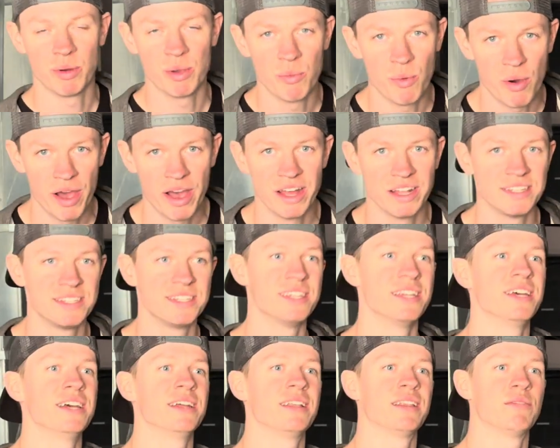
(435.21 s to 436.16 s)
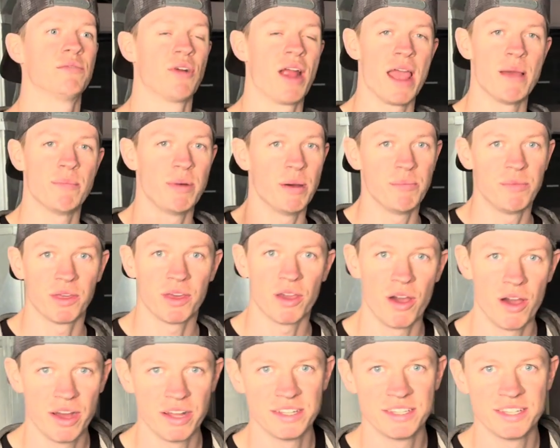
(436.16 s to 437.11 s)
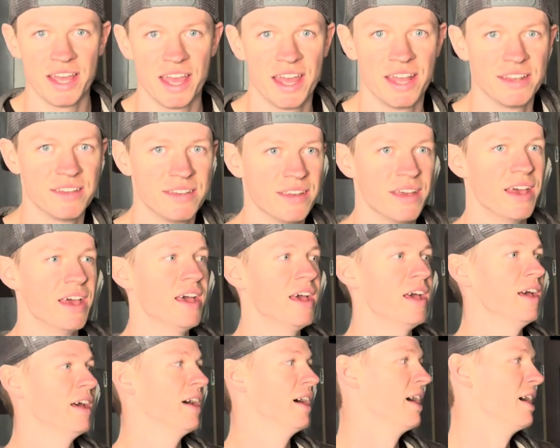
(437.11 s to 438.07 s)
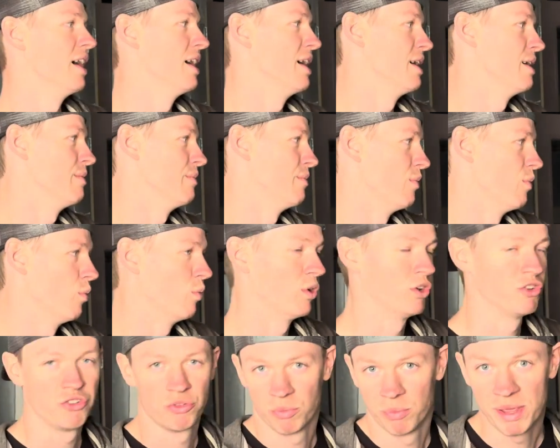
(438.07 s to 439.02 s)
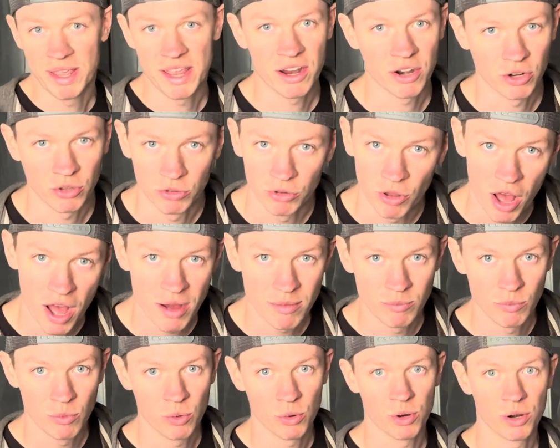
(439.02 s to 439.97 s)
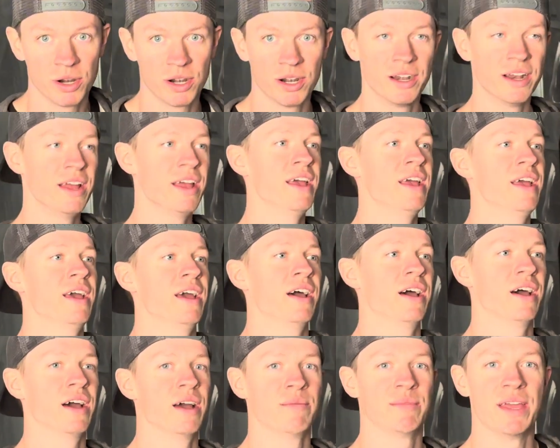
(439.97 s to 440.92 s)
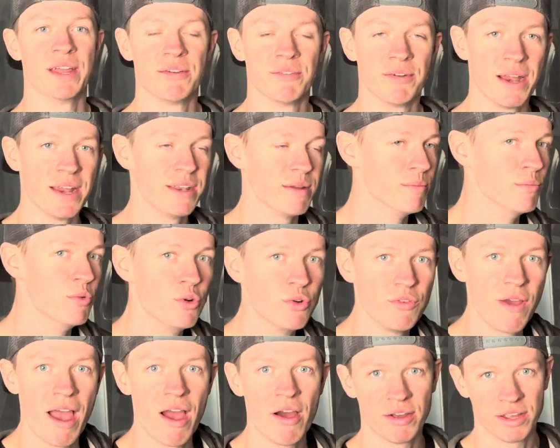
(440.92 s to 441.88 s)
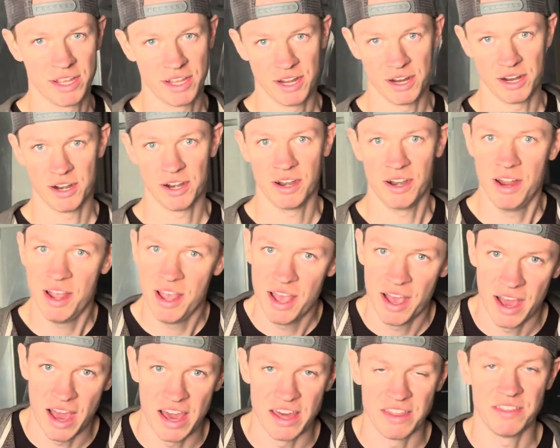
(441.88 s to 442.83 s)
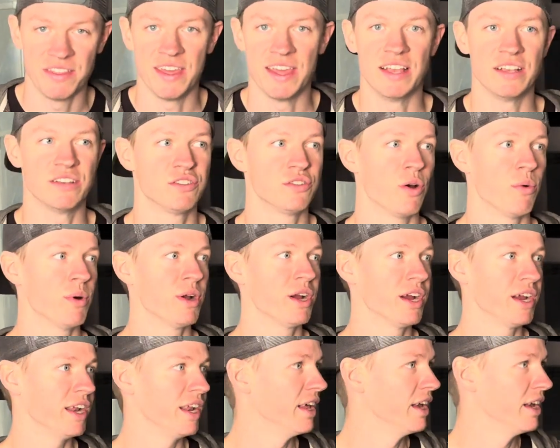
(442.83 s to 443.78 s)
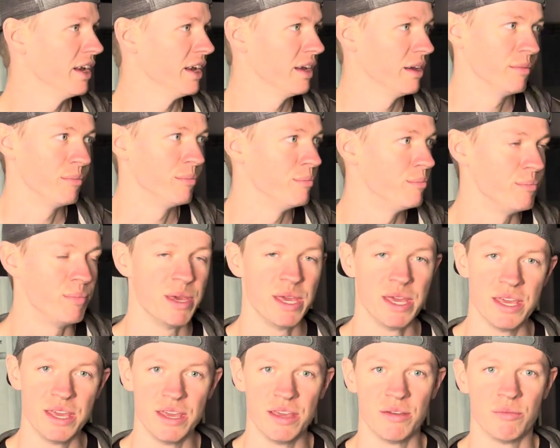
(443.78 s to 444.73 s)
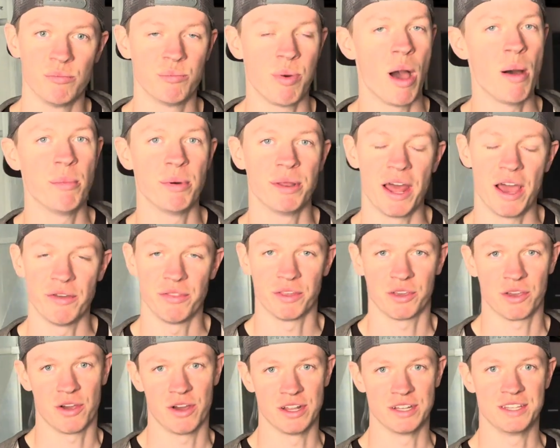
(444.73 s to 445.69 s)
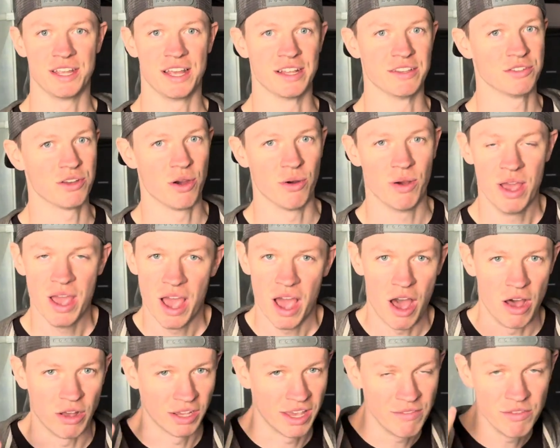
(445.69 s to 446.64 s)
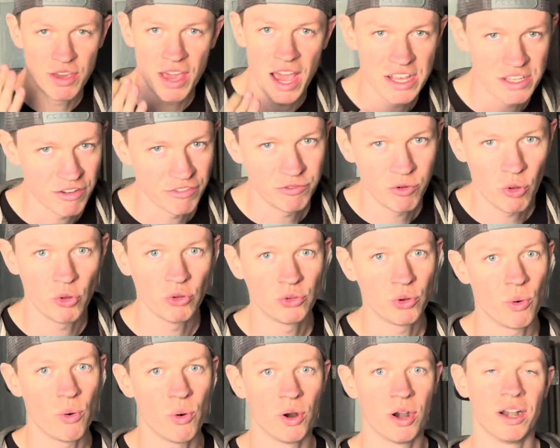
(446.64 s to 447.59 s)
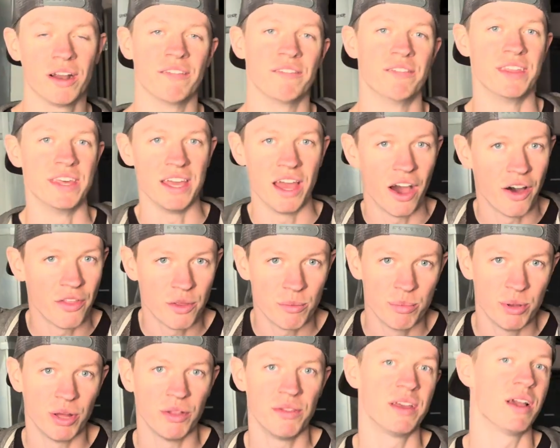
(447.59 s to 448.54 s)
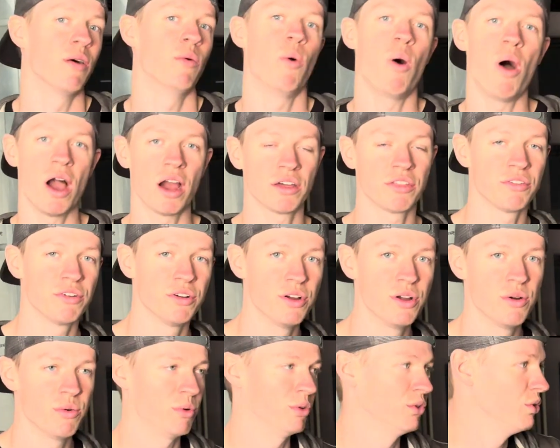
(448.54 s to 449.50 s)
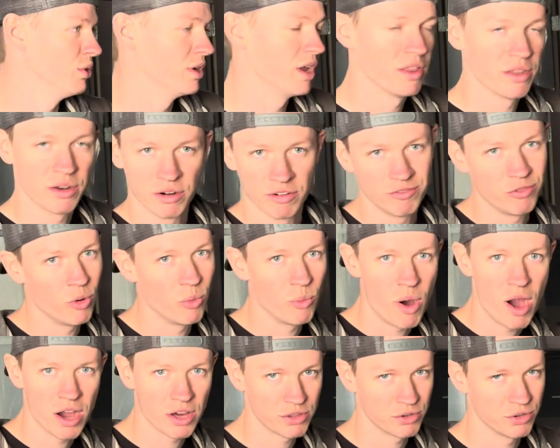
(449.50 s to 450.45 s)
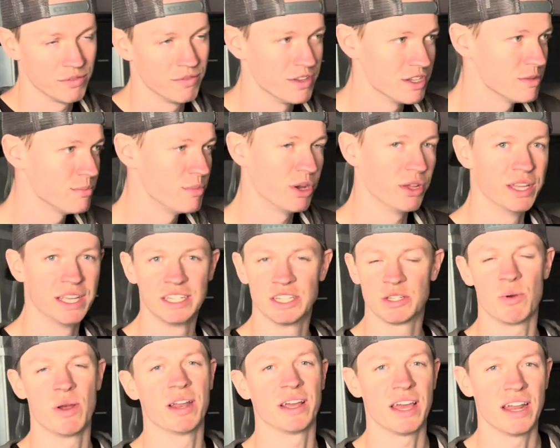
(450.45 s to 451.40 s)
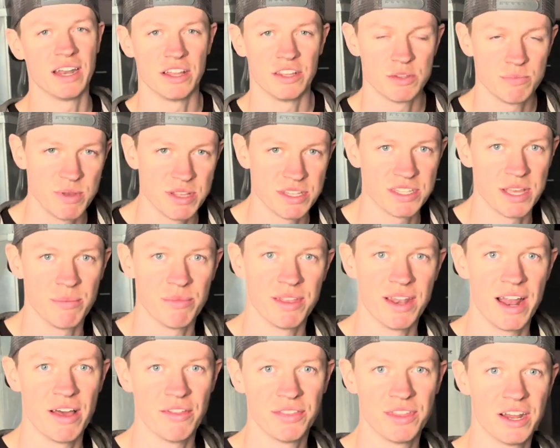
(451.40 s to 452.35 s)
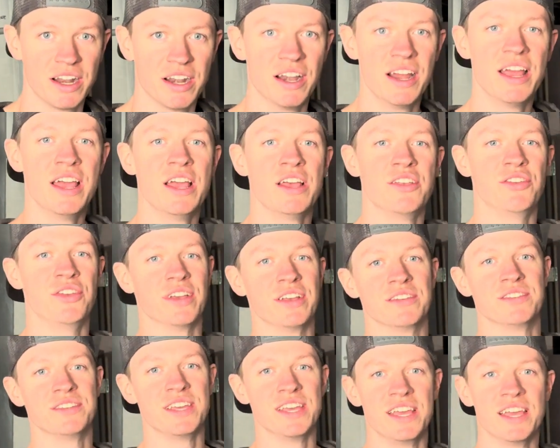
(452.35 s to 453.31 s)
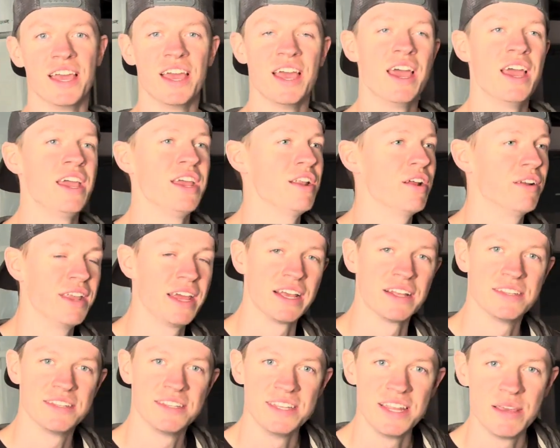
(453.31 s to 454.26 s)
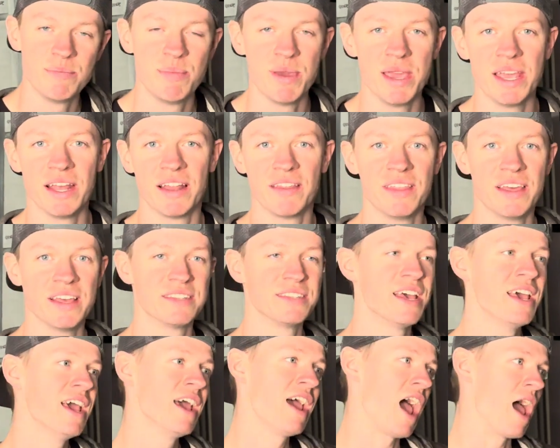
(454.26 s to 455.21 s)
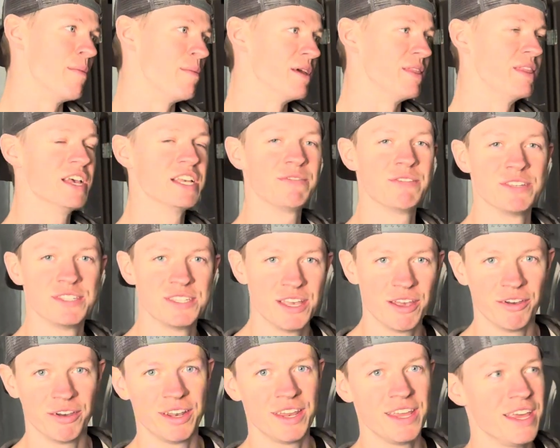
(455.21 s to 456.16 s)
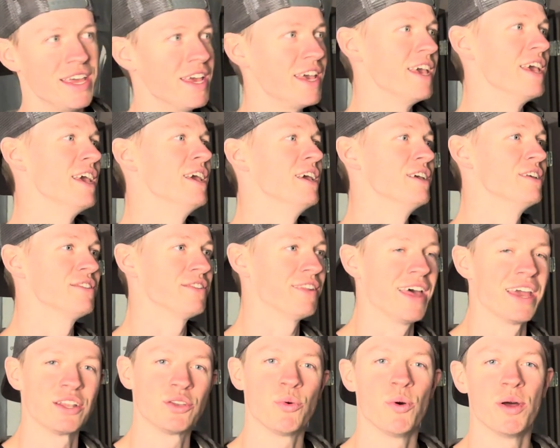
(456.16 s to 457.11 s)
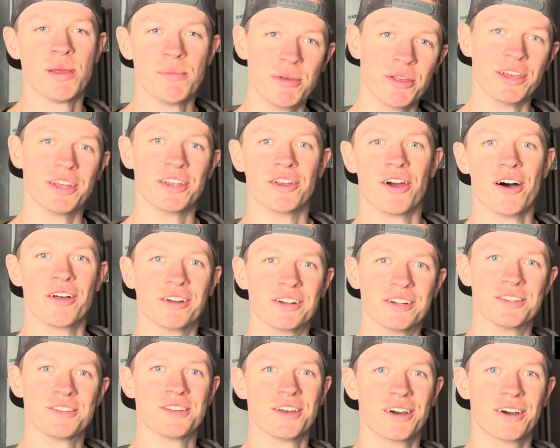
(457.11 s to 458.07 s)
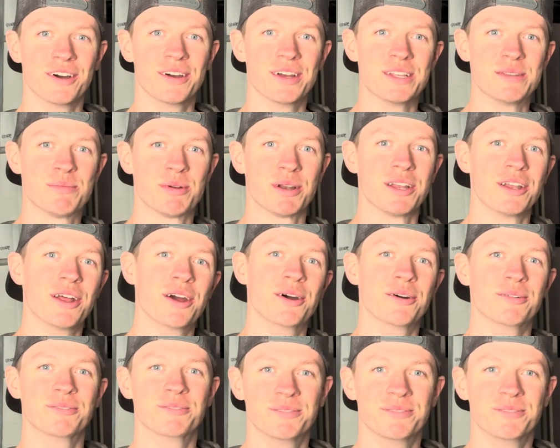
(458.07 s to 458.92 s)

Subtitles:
We want to ramp up the content. We should be here a lot more. Getting ready to move out here, I think, so we're gonna be pumping out the content. So I'll give you guys a full tour of the other building, a walkthrough. We'll do another full walkthrough of this building. Just want to kind of spit something out there so you can see, take a sneak peek at this. I mean, this facility is like $20 million, so it's pretty dope.